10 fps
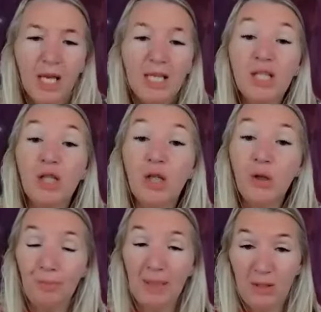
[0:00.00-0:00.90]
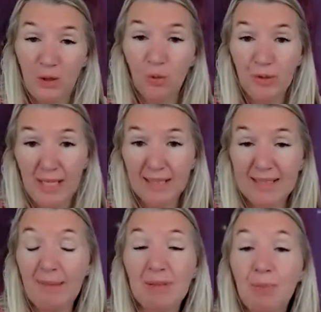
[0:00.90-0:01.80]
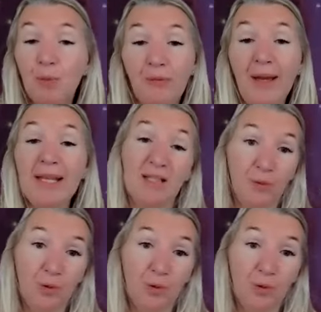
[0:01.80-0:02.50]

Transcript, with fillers: And so you've been you're the acceptable face